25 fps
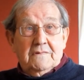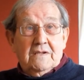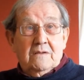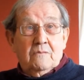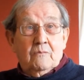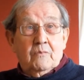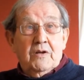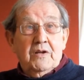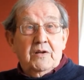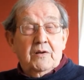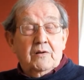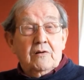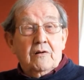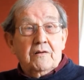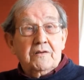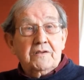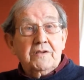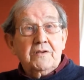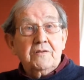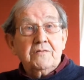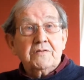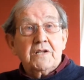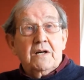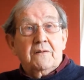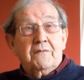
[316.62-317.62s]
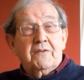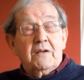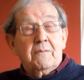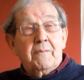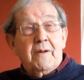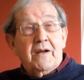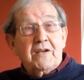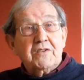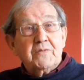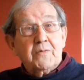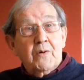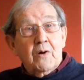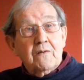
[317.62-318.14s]
and we got news of it
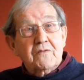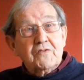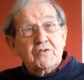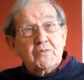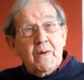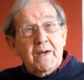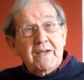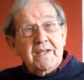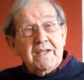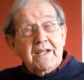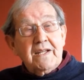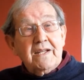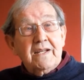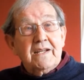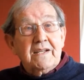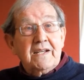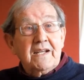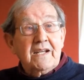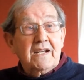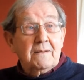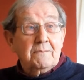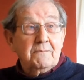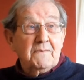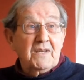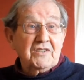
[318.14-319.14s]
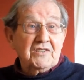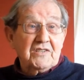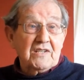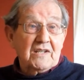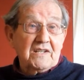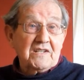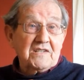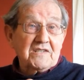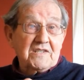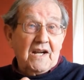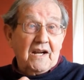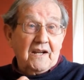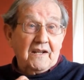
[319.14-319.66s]
about 12:20. He
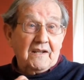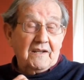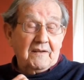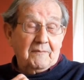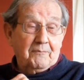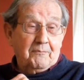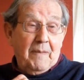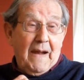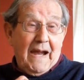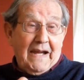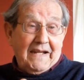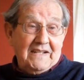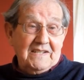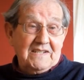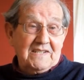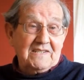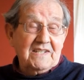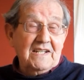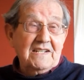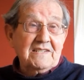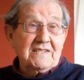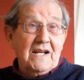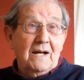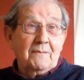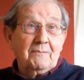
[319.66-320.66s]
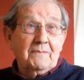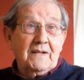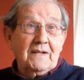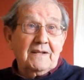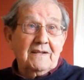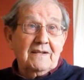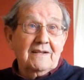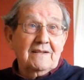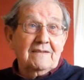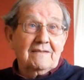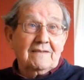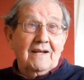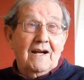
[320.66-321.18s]
immediately started to pack his things up and
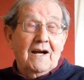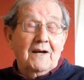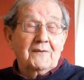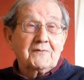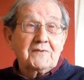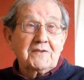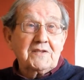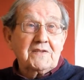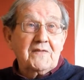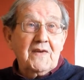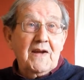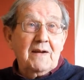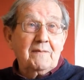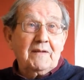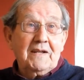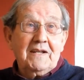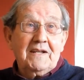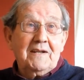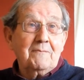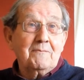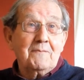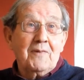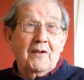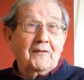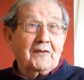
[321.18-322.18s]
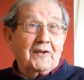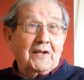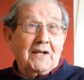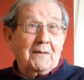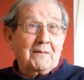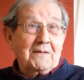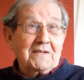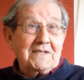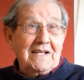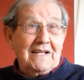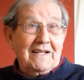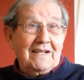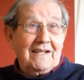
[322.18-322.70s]
look after his family. He didn't bother to
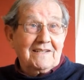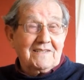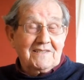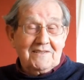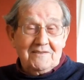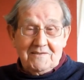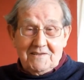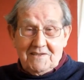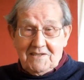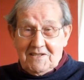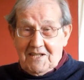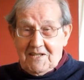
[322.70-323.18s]
go and tell us.